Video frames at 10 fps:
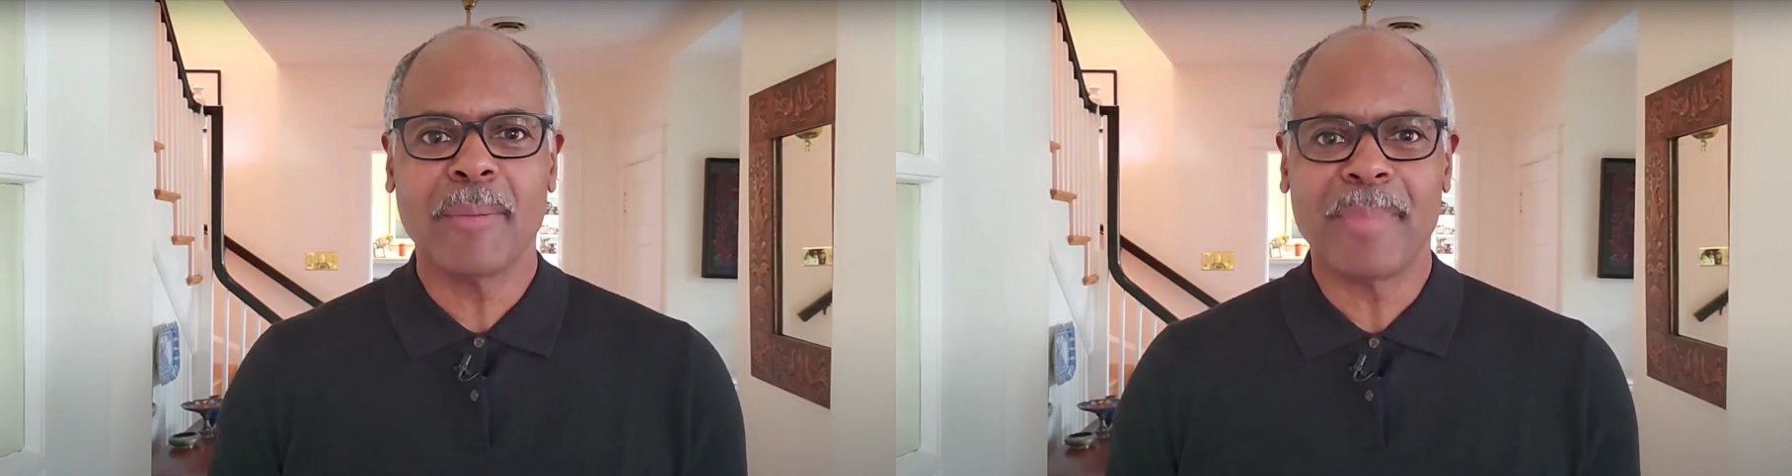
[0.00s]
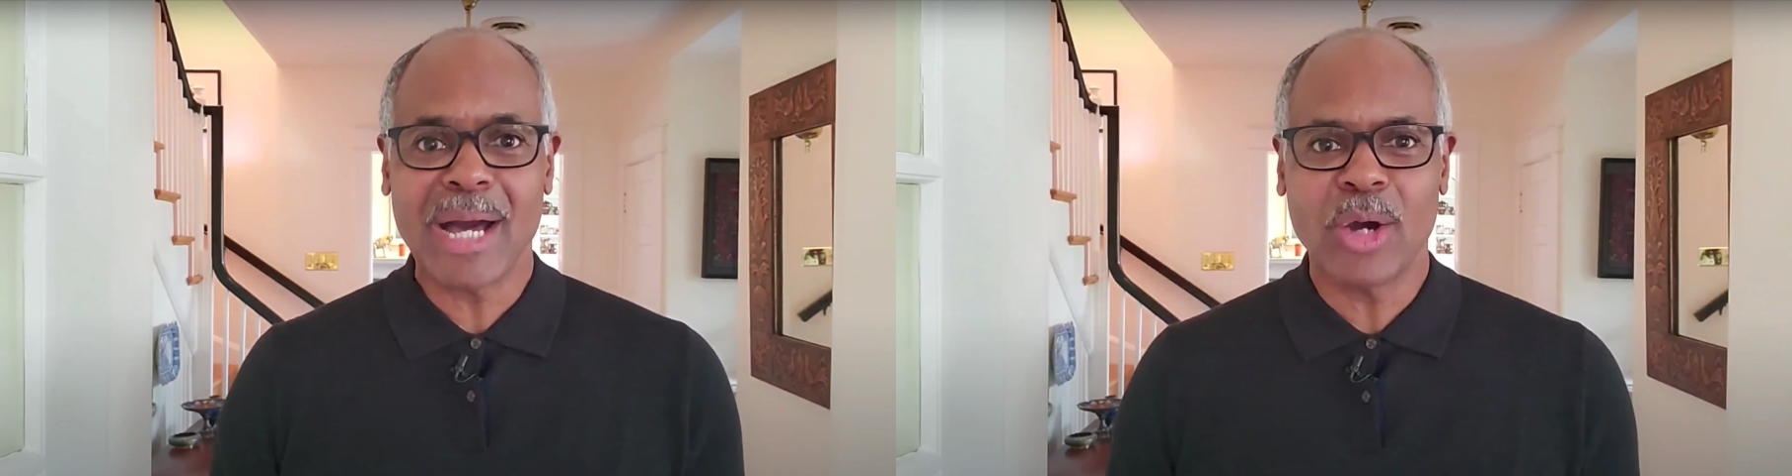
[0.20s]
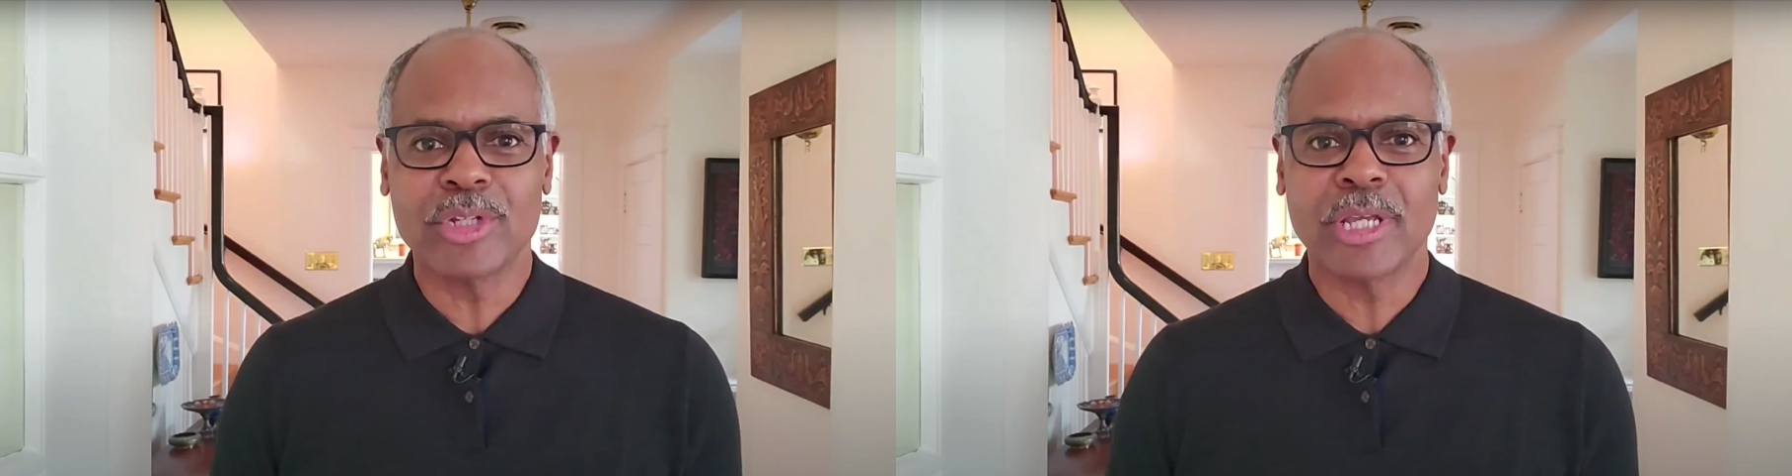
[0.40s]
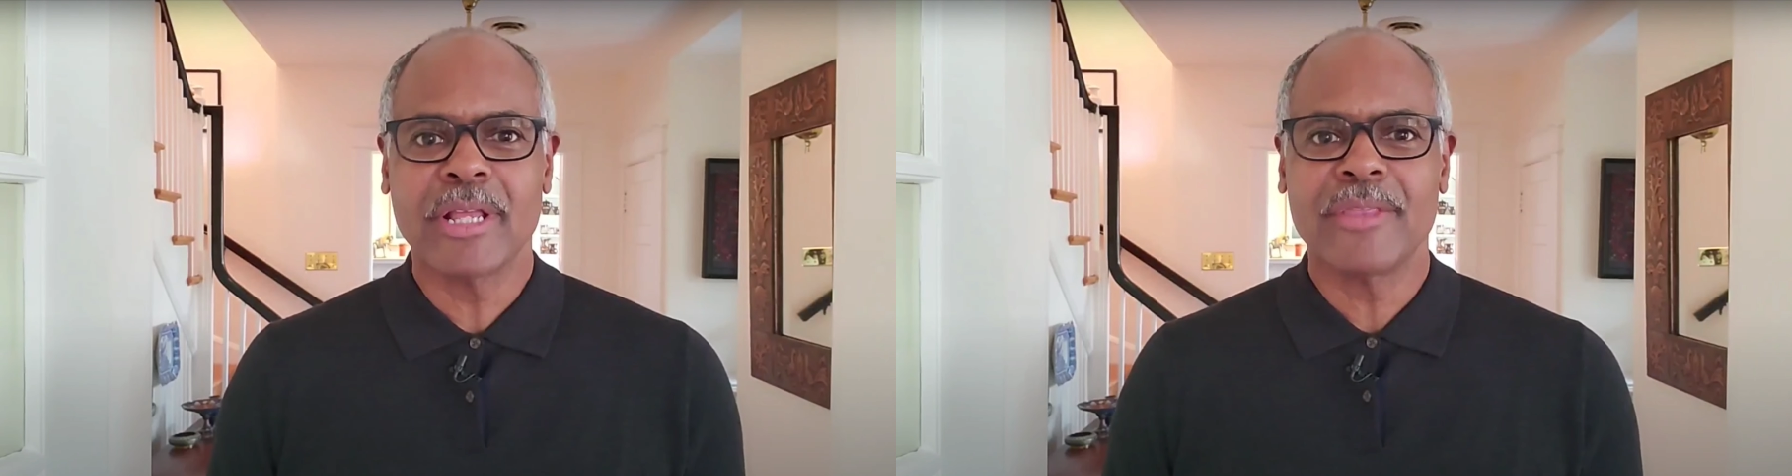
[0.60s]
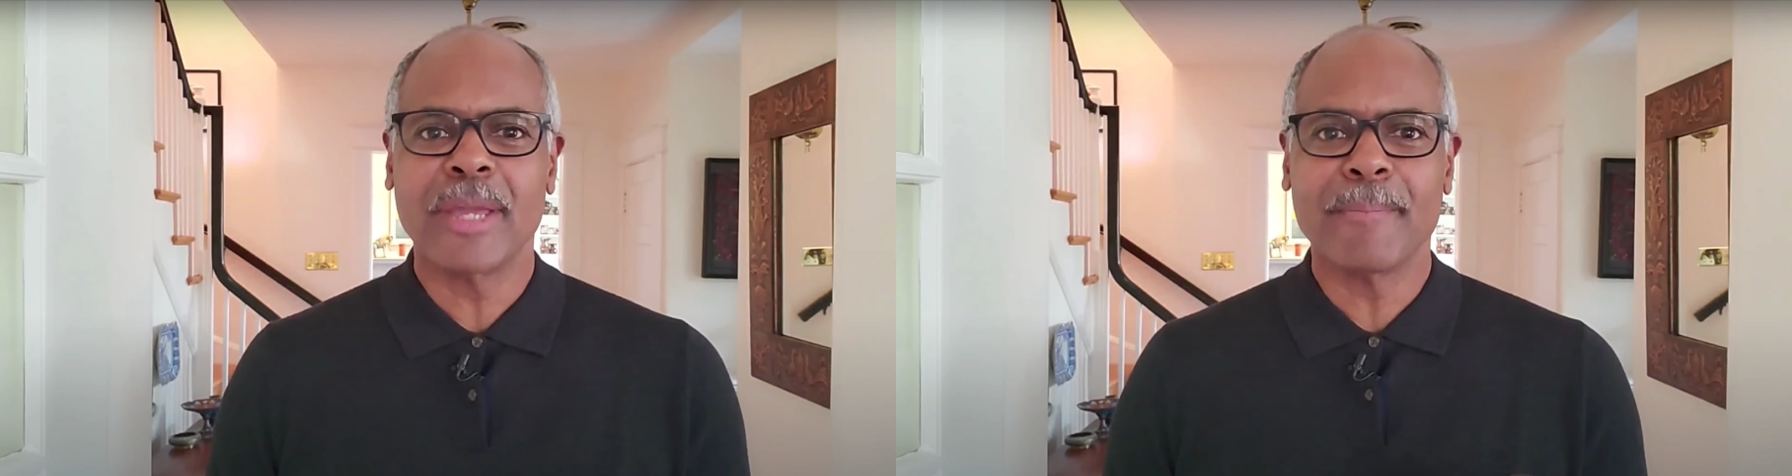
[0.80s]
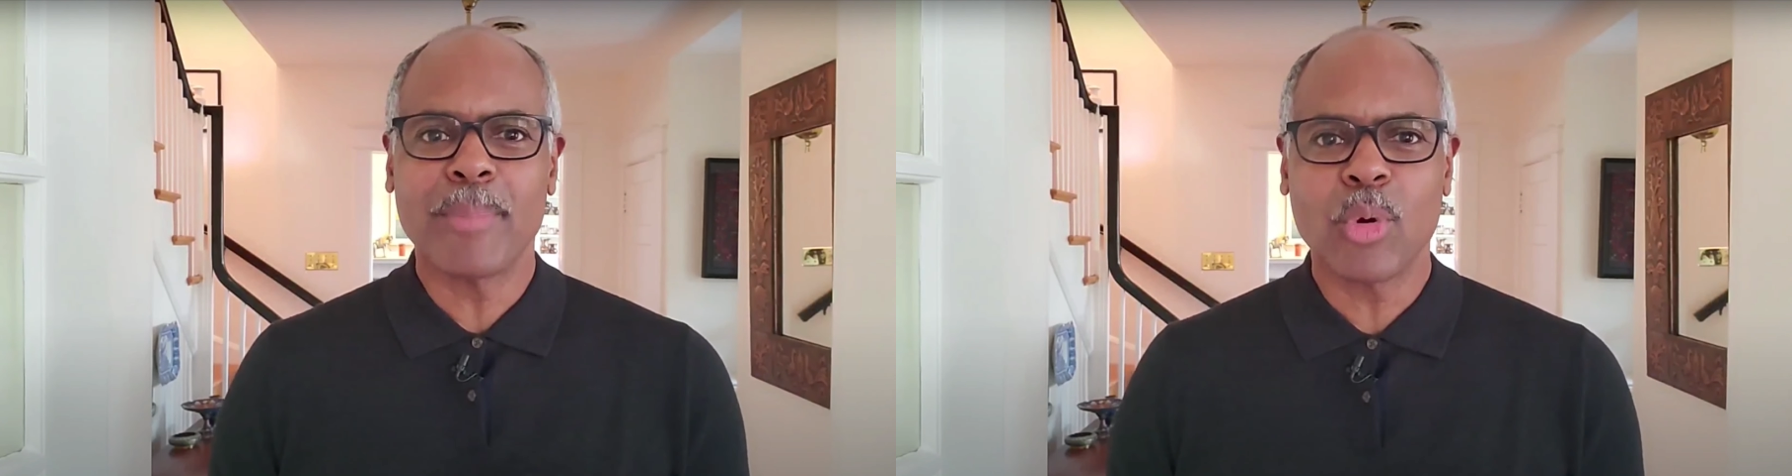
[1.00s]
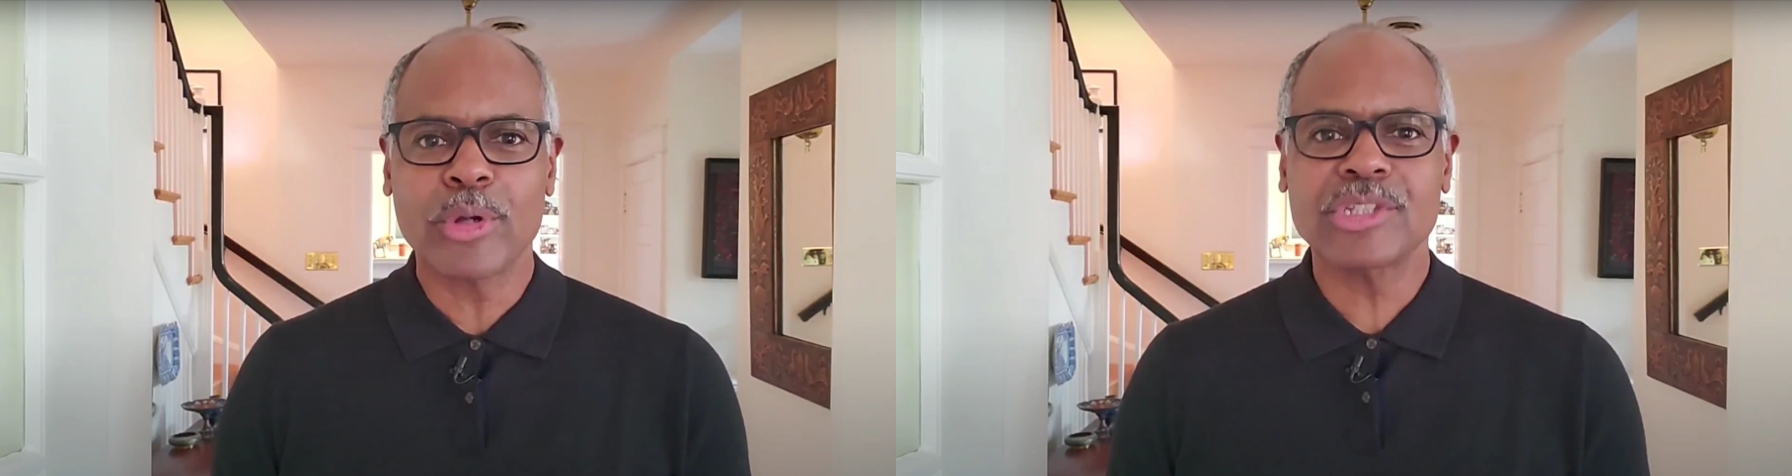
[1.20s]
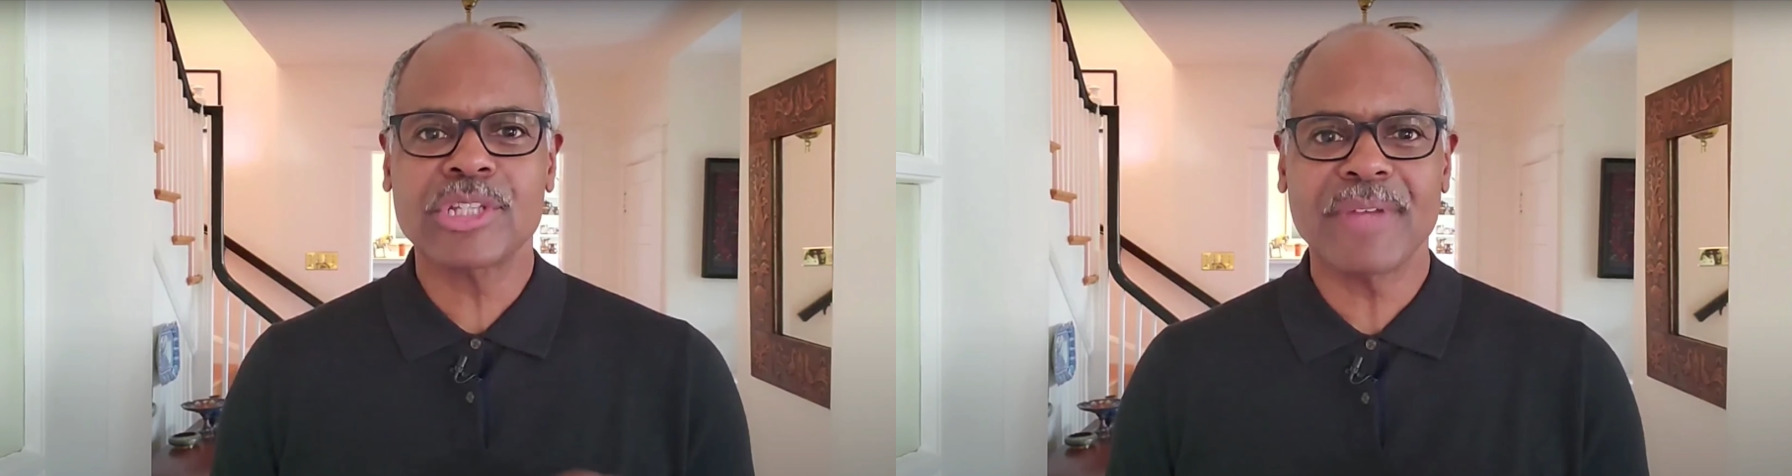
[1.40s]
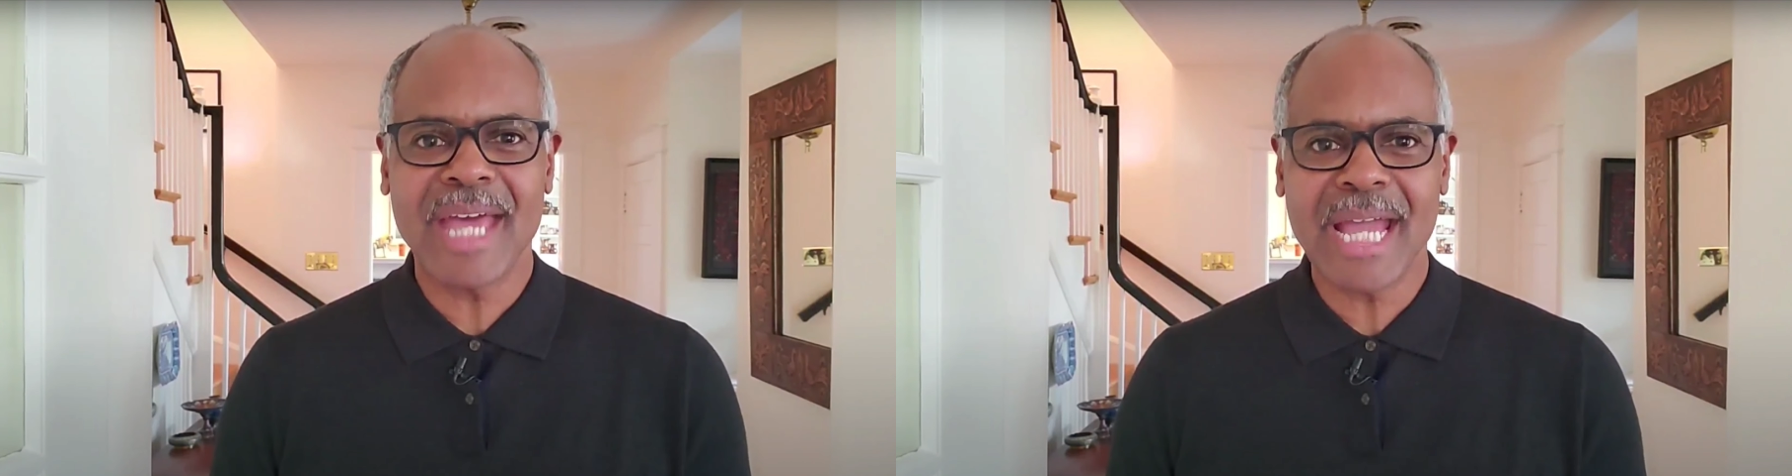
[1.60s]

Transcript: about the importance of